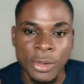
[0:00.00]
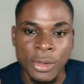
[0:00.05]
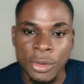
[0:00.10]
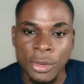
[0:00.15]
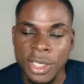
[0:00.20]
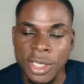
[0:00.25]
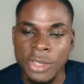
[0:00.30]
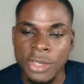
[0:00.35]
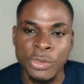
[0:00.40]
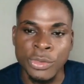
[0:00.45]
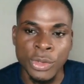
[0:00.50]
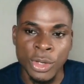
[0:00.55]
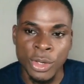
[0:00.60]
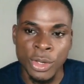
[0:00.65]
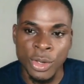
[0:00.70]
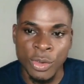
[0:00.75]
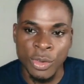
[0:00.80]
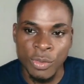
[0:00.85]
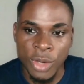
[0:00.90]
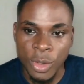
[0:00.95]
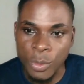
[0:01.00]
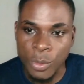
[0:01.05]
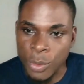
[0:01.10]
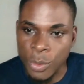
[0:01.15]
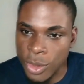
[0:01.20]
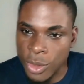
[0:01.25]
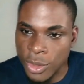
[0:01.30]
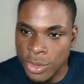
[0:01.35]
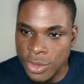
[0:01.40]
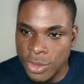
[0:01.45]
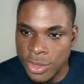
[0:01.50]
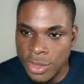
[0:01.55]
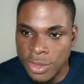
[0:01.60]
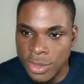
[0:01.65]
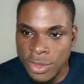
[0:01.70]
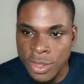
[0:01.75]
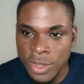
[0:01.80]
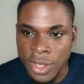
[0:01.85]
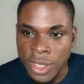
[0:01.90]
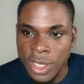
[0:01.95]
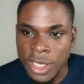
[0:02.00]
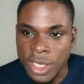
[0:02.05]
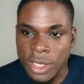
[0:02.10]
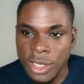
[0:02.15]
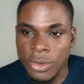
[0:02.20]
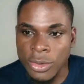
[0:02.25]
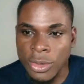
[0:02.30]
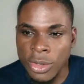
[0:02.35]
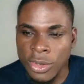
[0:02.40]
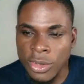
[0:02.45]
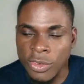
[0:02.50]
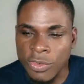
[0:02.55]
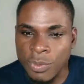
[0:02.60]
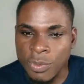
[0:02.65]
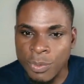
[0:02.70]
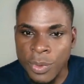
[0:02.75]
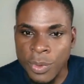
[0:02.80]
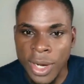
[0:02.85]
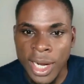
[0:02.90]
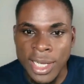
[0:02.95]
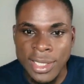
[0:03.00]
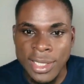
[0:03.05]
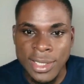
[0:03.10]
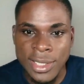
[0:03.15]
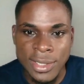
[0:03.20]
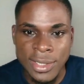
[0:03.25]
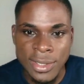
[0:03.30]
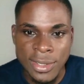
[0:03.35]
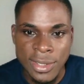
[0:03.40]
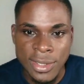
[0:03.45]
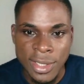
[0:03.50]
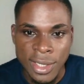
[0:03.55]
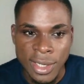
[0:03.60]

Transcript: give you a lot of awards and, a lot of prizes.